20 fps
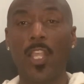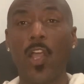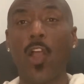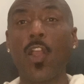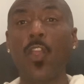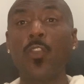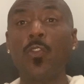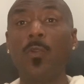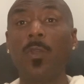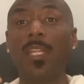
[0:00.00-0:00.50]

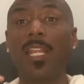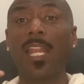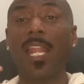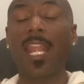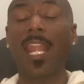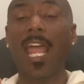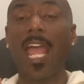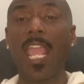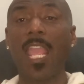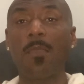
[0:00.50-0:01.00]
Are you in
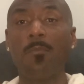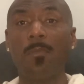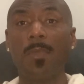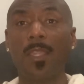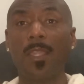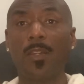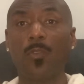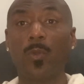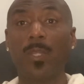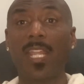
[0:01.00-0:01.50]

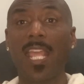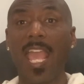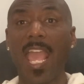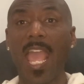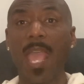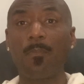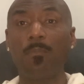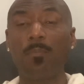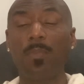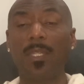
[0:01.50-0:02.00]
alignment with
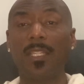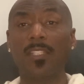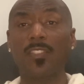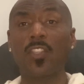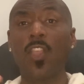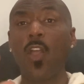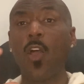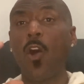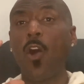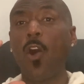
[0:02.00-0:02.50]
happiness?
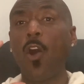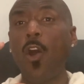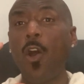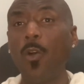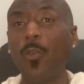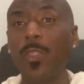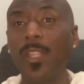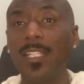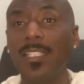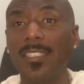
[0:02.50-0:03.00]

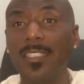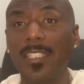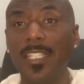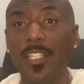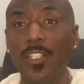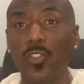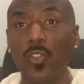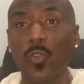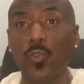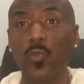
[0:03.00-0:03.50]
All these
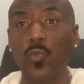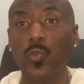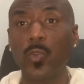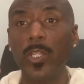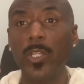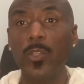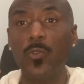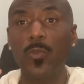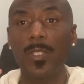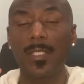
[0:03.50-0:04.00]
things are
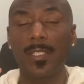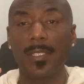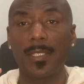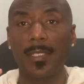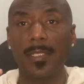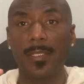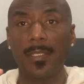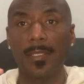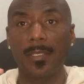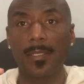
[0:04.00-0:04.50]

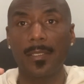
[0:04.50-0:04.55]
frequencies.